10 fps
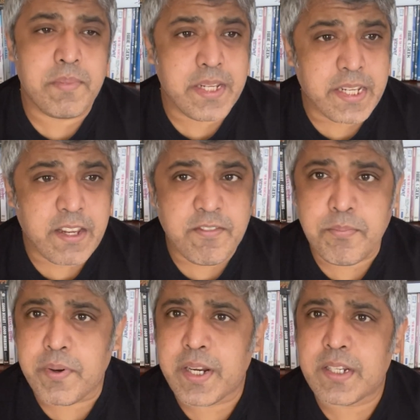He gave
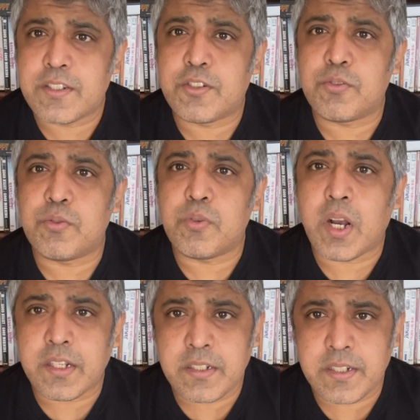breaks to
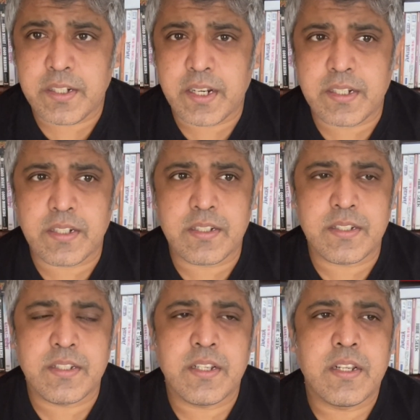other directors,